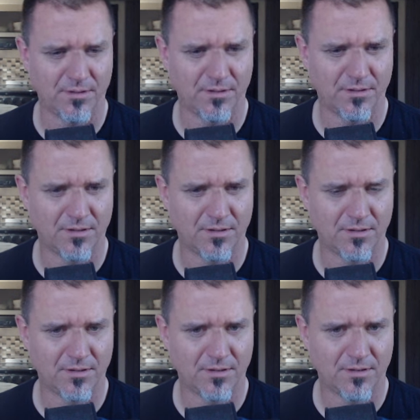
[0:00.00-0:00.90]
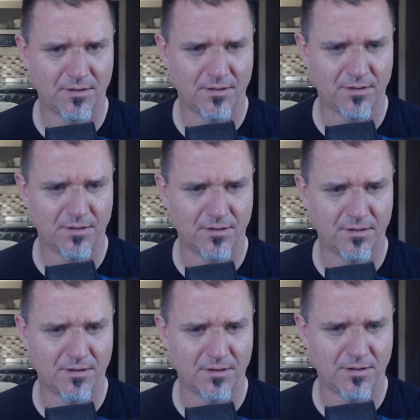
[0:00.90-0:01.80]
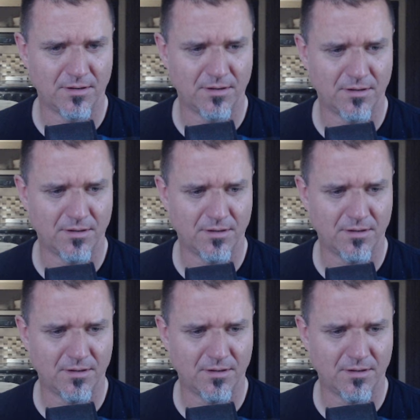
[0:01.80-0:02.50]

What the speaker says: (silence)